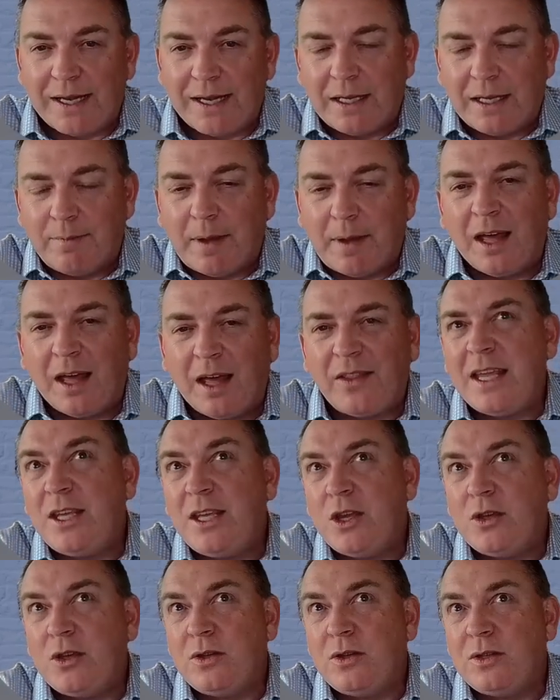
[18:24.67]
Are they
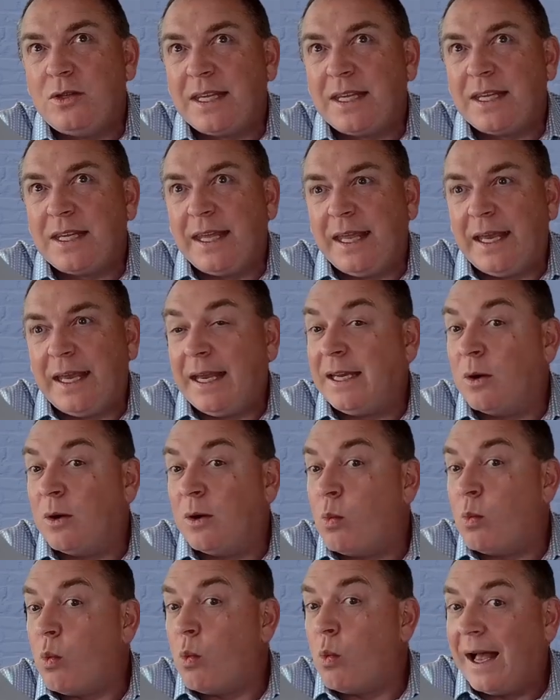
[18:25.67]
using it in a
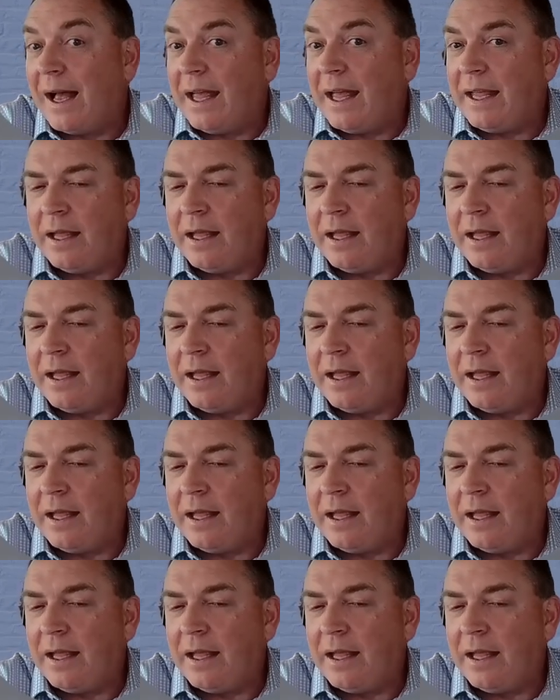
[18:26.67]
way